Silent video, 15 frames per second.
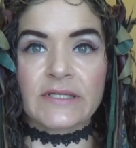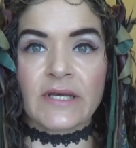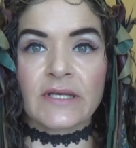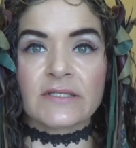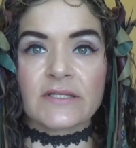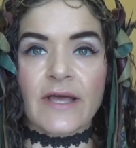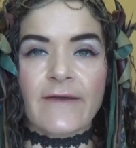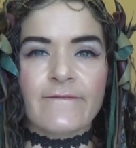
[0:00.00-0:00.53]

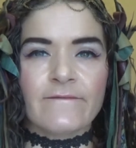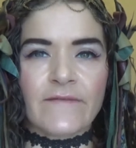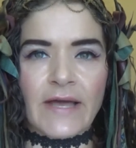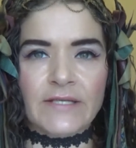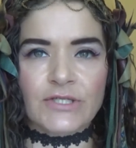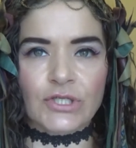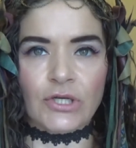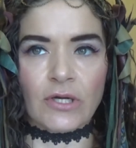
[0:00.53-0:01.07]
test that
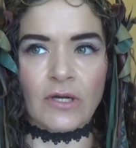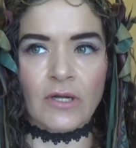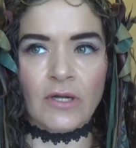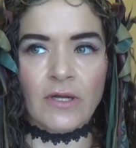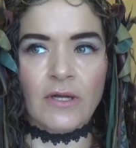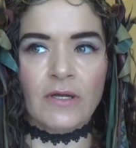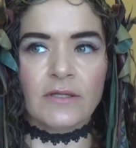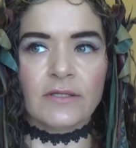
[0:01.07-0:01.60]
faster
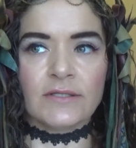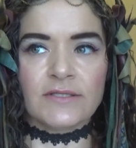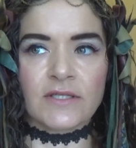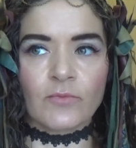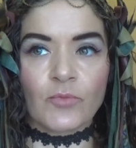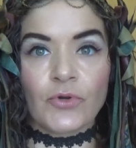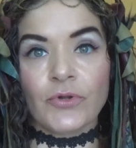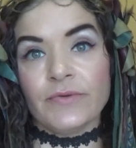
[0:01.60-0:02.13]
than
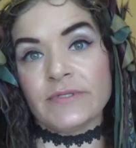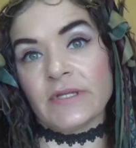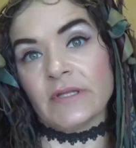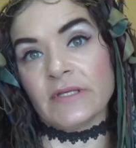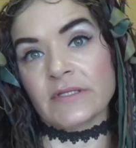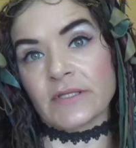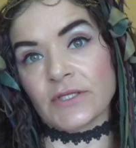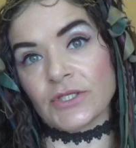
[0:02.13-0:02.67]
someone who's in
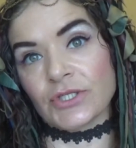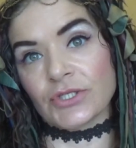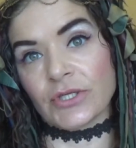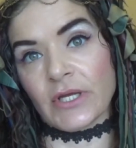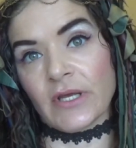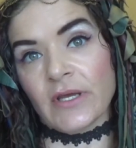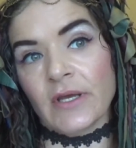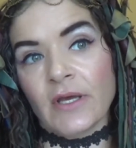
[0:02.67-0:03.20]
this
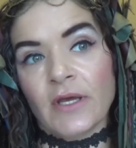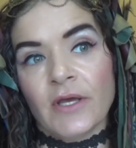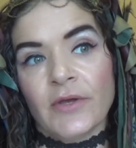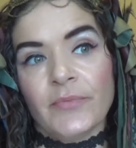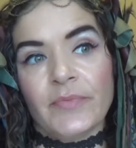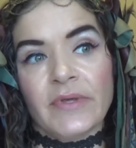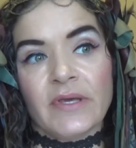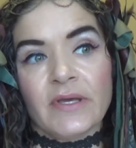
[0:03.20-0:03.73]
industry,
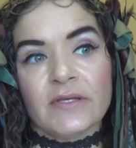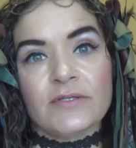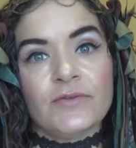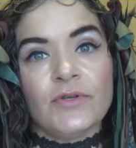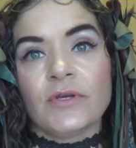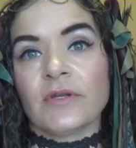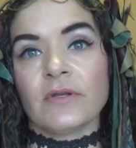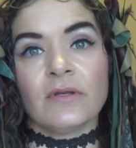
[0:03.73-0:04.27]
because
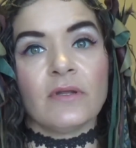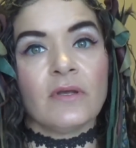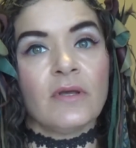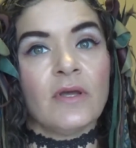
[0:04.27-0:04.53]
the